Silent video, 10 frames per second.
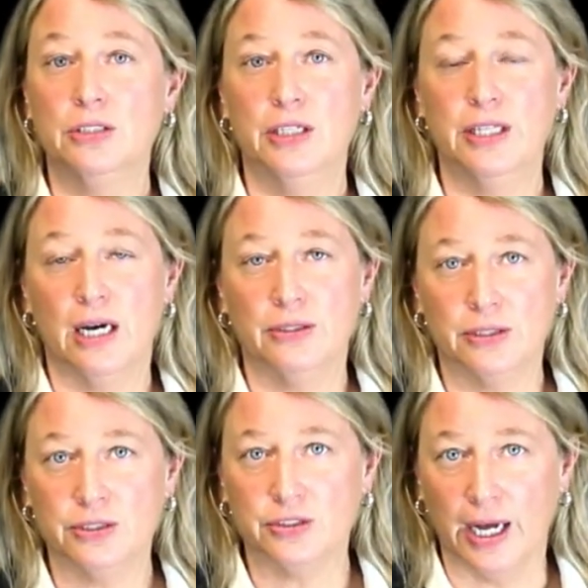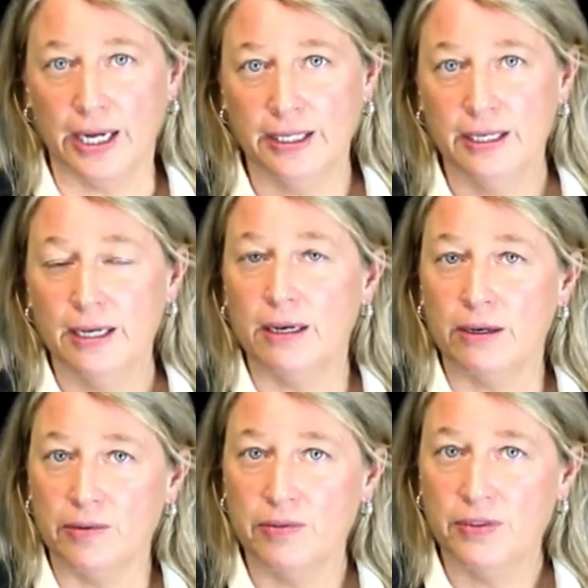to the underside
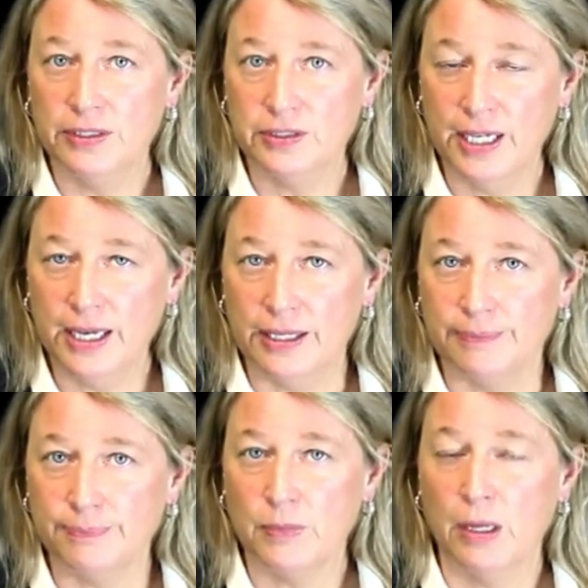of the skin.